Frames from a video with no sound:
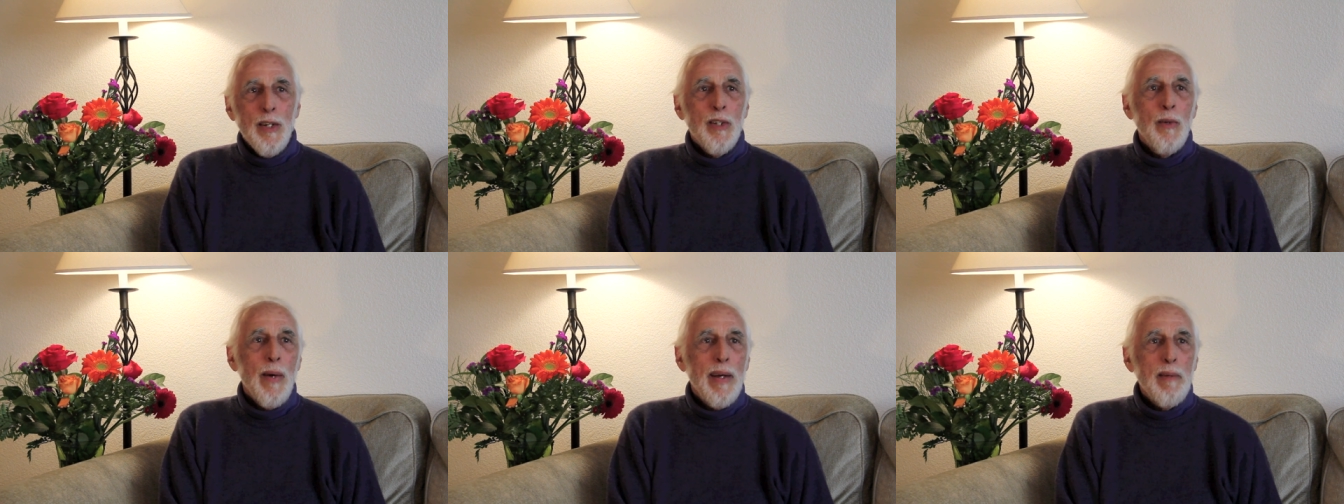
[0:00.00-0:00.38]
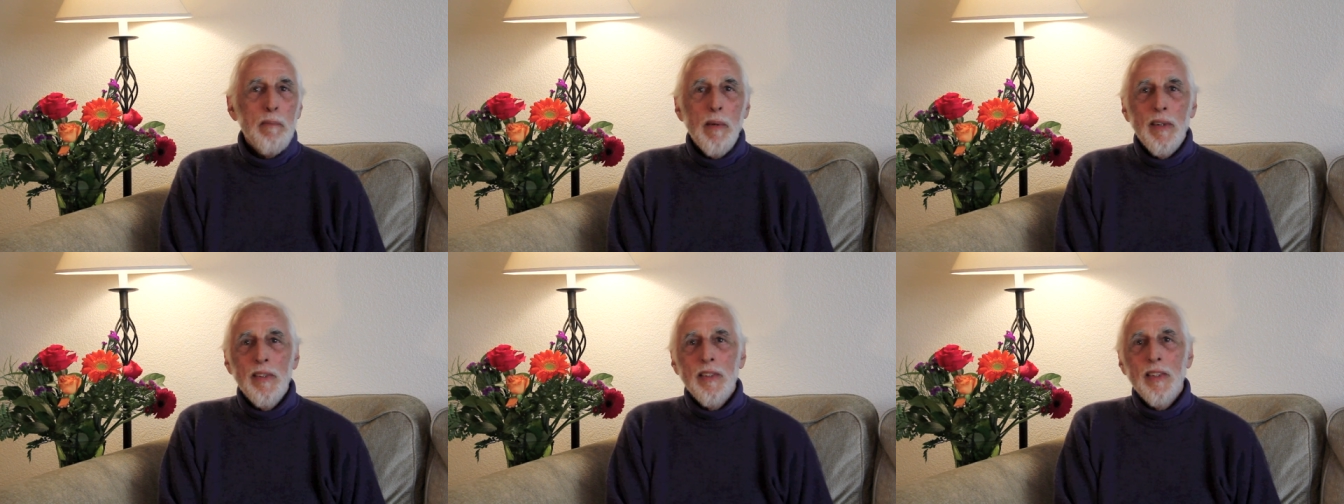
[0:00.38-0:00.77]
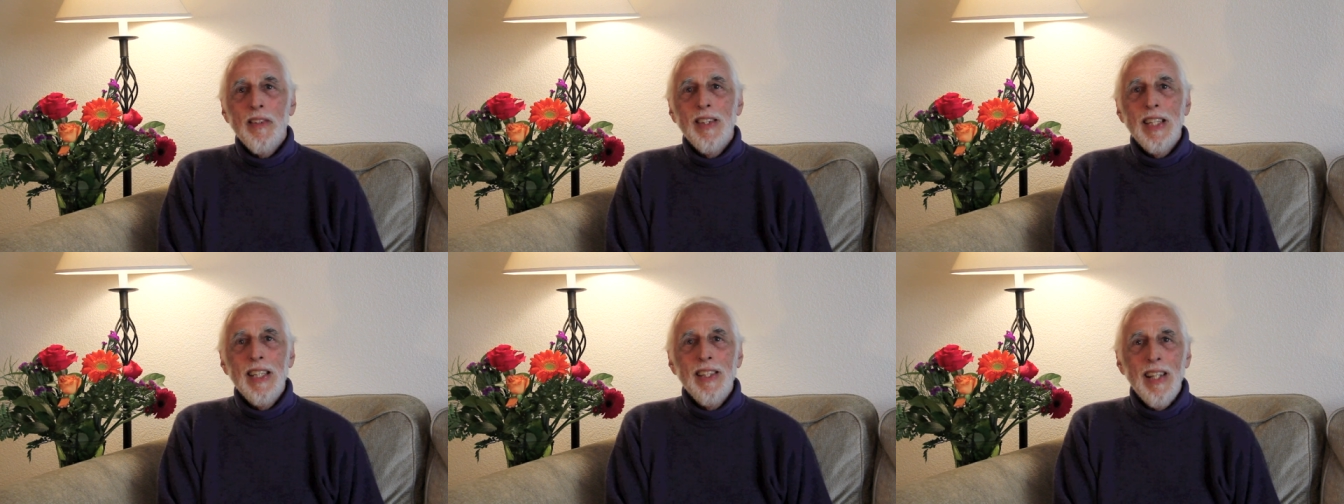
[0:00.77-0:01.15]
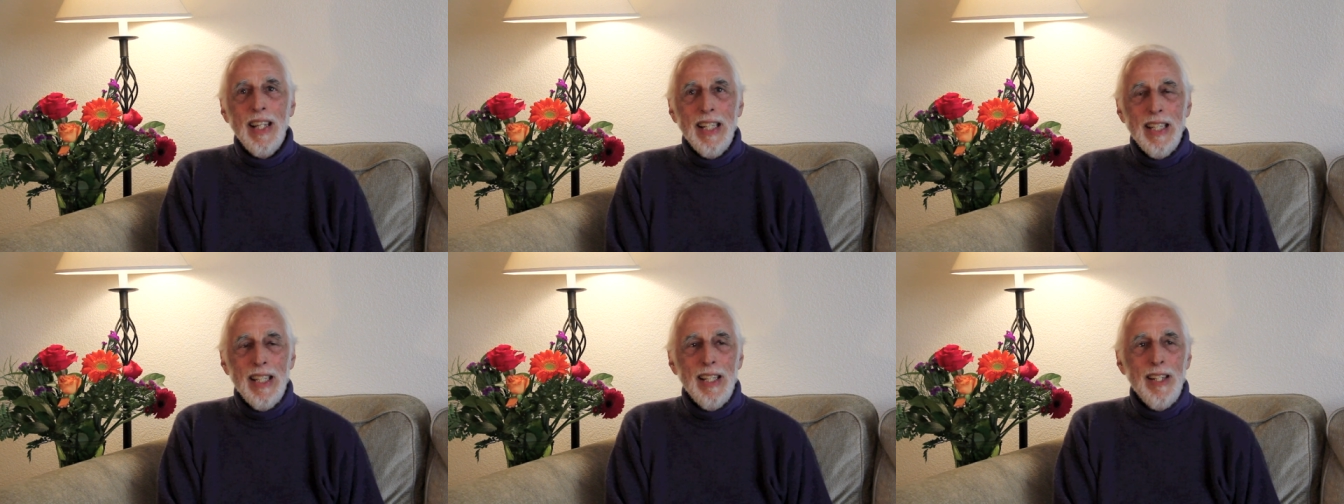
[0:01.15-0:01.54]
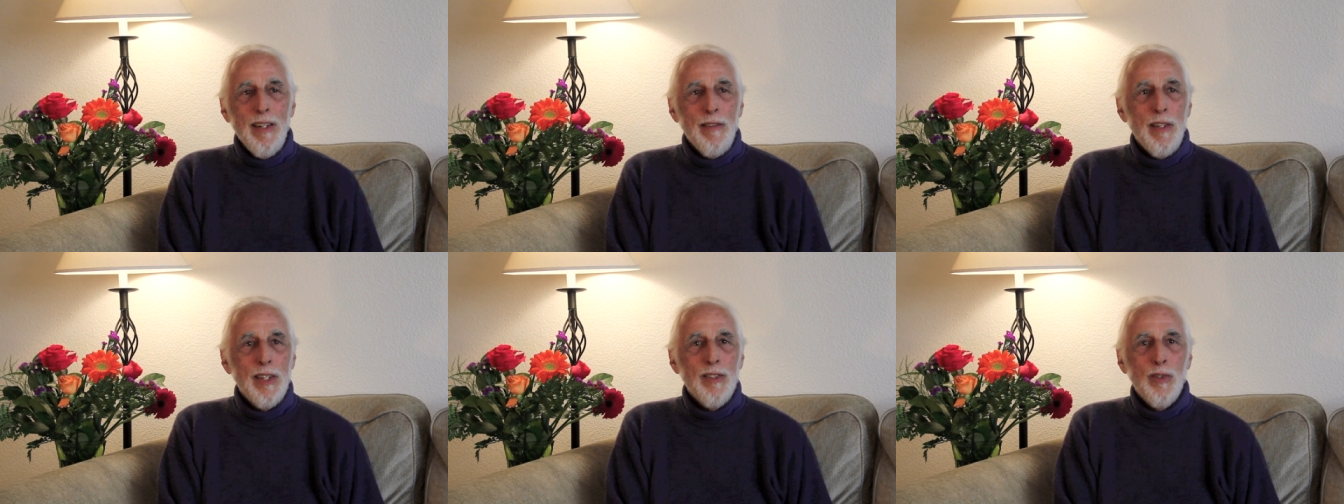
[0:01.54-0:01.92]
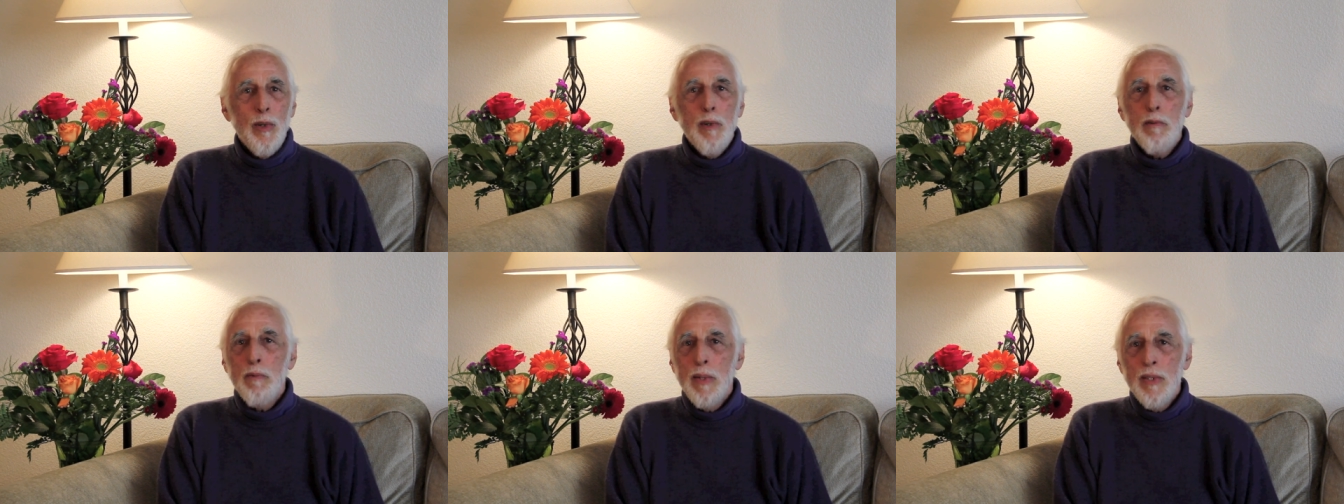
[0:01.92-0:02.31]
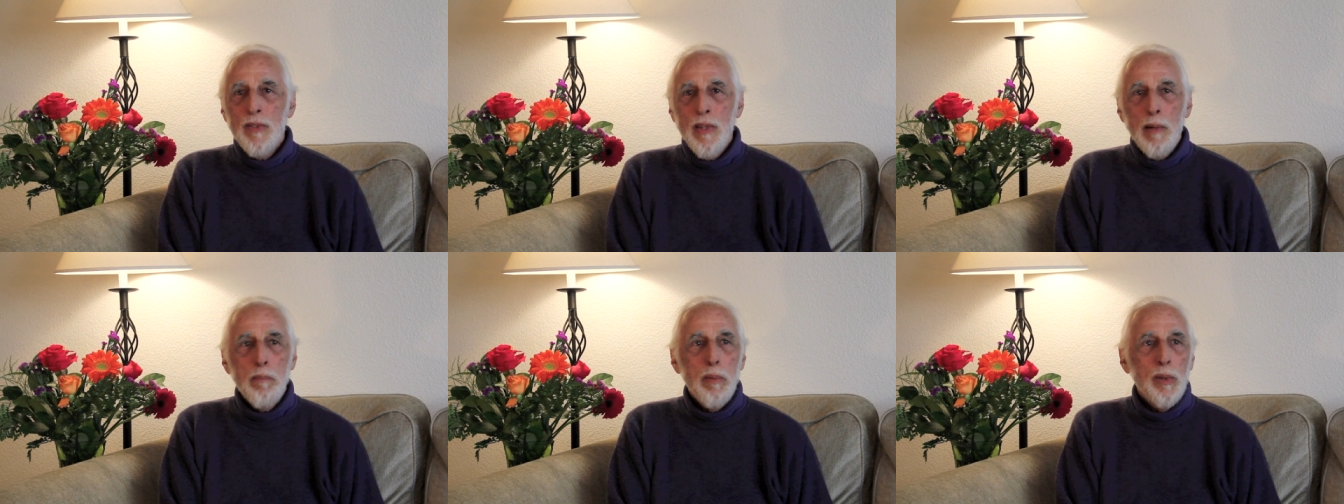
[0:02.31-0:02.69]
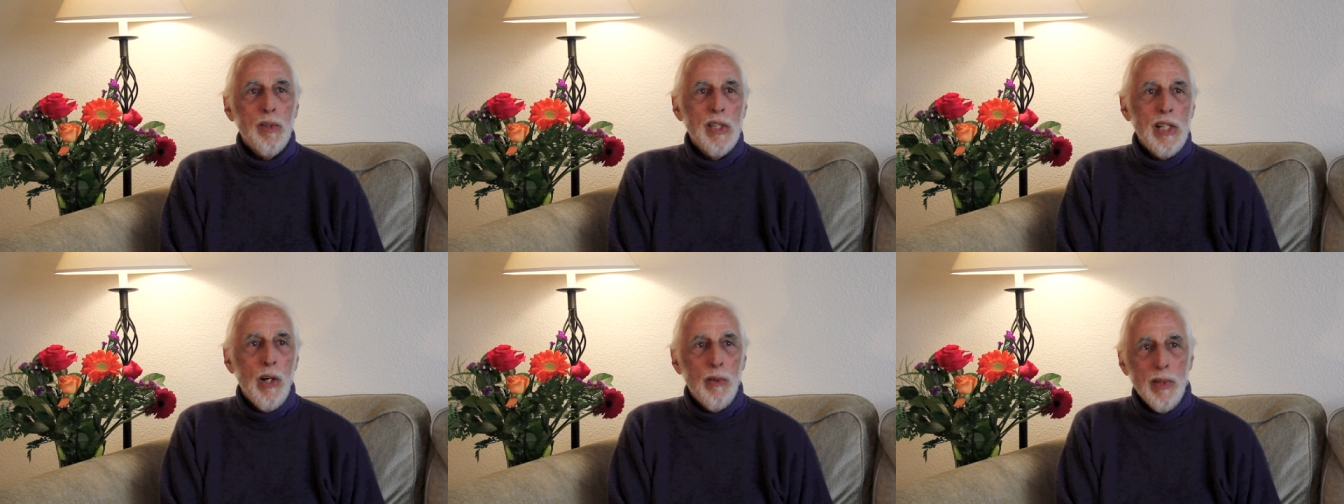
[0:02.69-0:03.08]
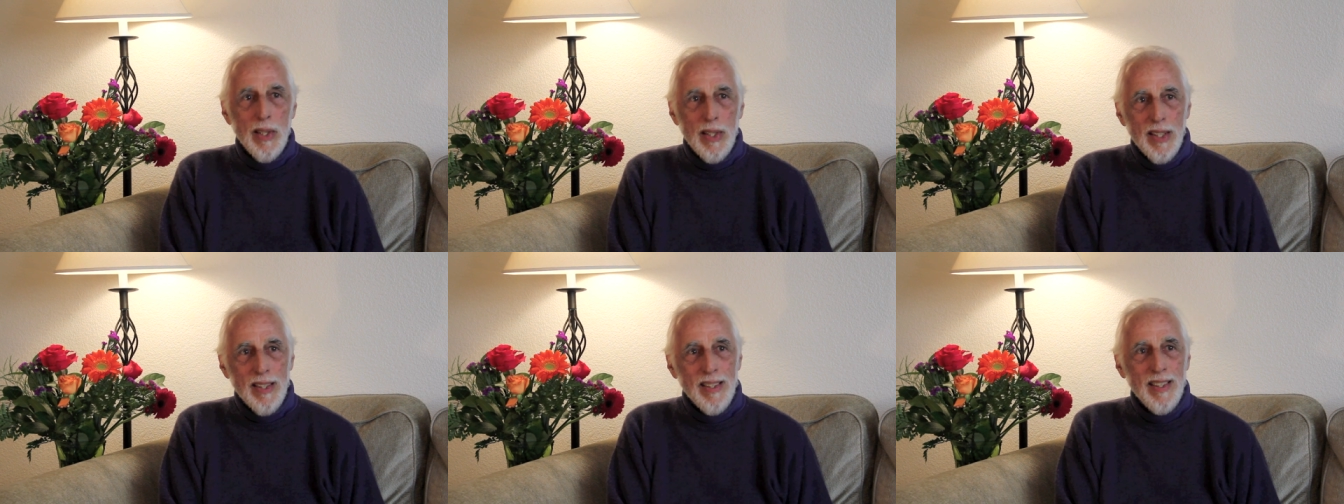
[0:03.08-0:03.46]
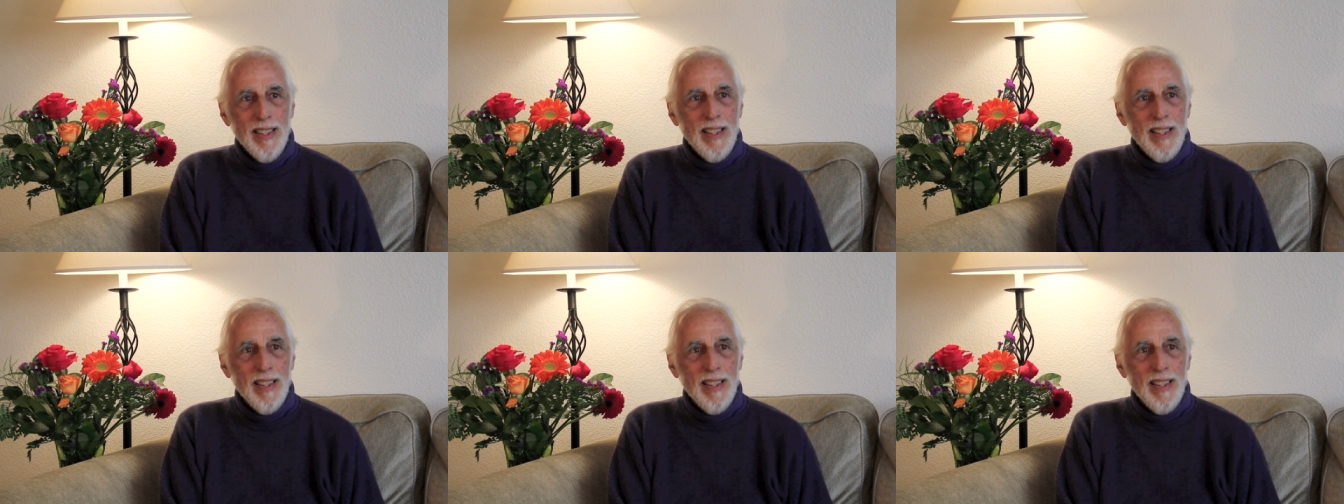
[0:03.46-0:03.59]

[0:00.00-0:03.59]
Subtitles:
grandmotherly lady that sort of resembled Yoda,